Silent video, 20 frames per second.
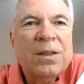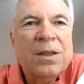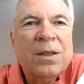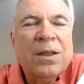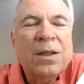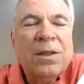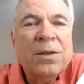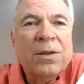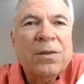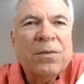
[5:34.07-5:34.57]

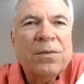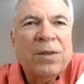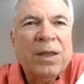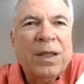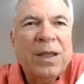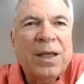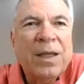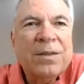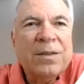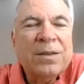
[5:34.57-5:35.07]
other three
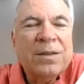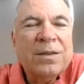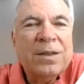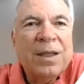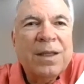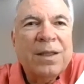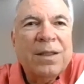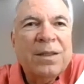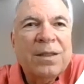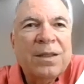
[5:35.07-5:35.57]
cases
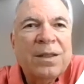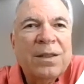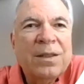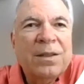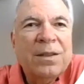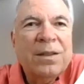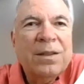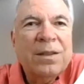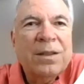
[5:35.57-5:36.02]
that he did.